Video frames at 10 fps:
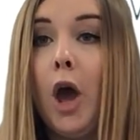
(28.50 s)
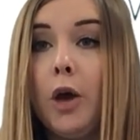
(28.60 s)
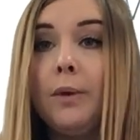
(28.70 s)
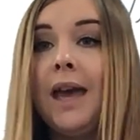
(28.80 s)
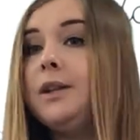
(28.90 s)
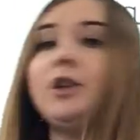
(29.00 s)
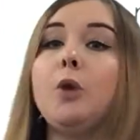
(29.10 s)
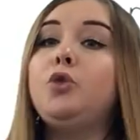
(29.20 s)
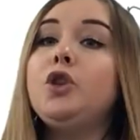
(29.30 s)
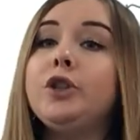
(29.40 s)
Okay,
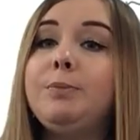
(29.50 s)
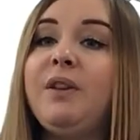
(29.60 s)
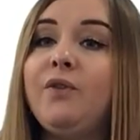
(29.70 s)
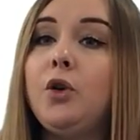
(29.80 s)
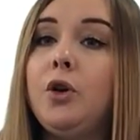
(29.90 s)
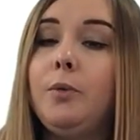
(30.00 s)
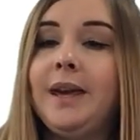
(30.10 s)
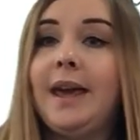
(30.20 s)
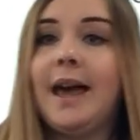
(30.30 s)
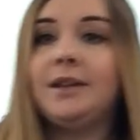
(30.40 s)
so just before
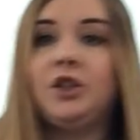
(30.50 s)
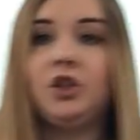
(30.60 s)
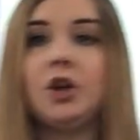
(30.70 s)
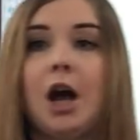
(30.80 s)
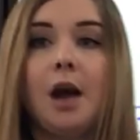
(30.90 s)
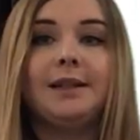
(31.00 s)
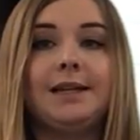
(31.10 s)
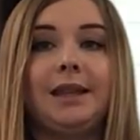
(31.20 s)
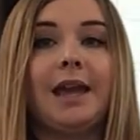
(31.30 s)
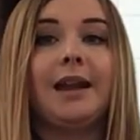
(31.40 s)
we get
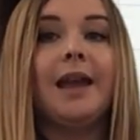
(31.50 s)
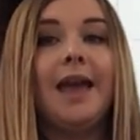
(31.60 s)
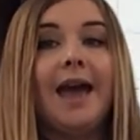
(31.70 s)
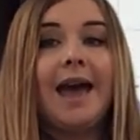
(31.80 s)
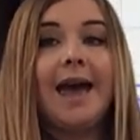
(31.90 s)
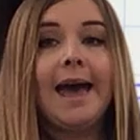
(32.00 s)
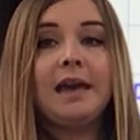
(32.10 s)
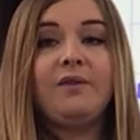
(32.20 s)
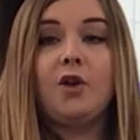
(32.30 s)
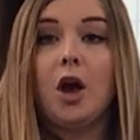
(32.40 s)
started then,
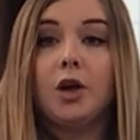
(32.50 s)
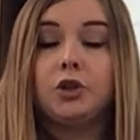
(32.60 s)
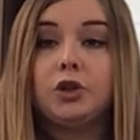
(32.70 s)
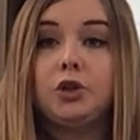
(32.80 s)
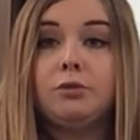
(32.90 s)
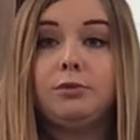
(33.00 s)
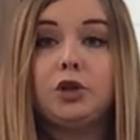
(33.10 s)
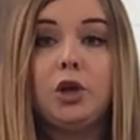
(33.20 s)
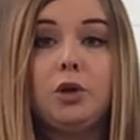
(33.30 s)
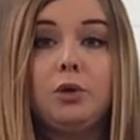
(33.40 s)
I've got some
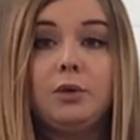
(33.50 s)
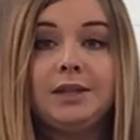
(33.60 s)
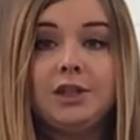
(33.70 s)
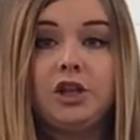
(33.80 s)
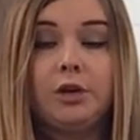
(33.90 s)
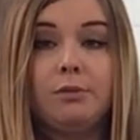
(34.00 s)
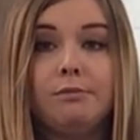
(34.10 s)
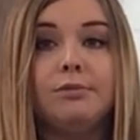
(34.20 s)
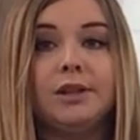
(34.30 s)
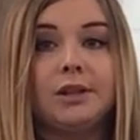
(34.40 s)
two-digit
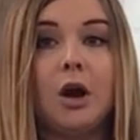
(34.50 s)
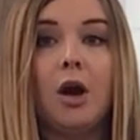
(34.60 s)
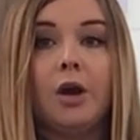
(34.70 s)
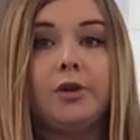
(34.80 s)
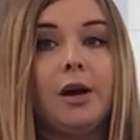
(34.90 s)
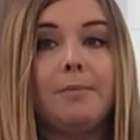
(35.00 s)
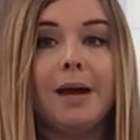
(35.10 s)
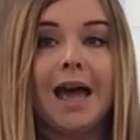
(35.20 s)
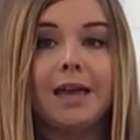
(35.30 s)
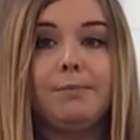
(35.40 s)
numbers on
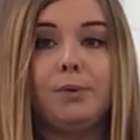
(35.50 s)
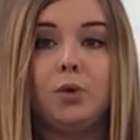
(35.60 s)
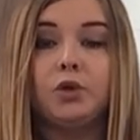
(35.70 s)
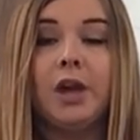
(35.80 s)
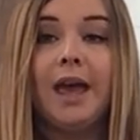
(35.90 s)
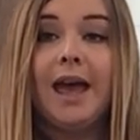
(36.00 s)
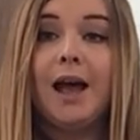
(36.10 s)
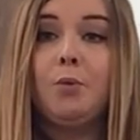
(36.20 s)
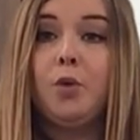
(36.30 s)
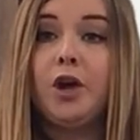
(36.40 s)
my board
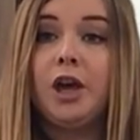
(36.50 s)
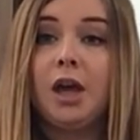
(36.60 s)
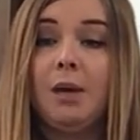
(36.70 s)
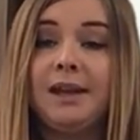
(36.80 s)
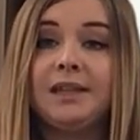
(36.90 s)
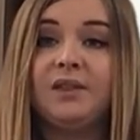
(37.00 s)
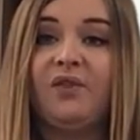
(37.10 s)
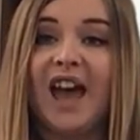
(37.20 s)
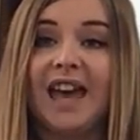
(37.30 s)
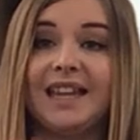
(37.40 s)
and we're going to
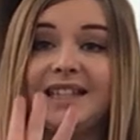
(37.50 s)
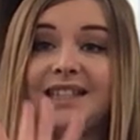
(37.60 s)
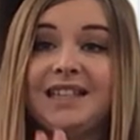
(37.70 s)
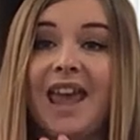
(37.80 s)
find 10